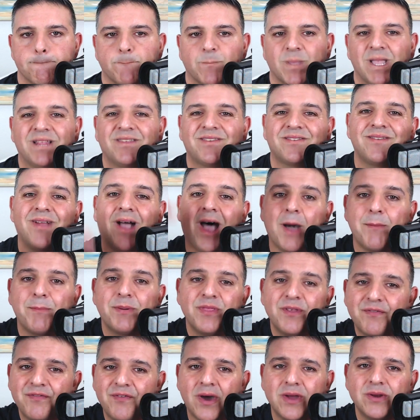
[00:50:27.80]
It's top of
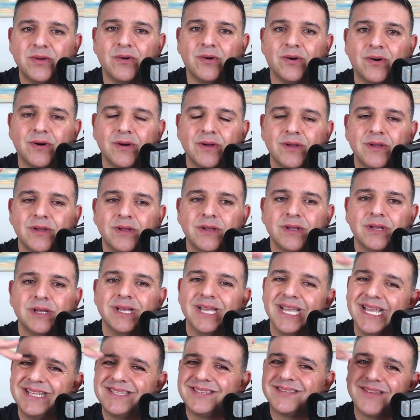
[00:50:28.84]
the funnel.
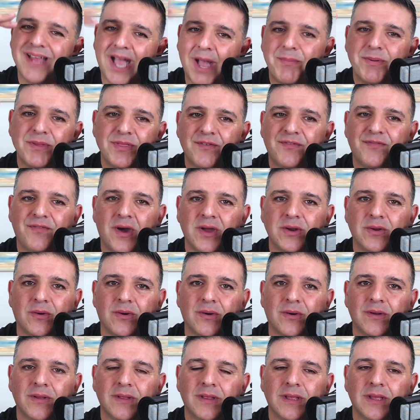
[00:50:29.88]
It's top of the
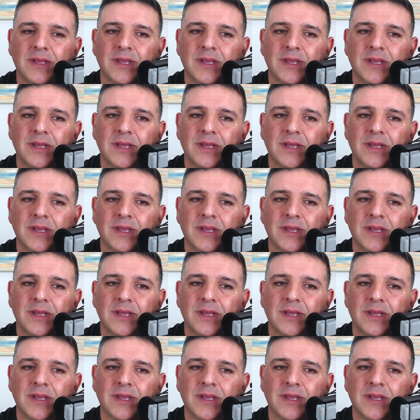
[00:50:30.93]
funnel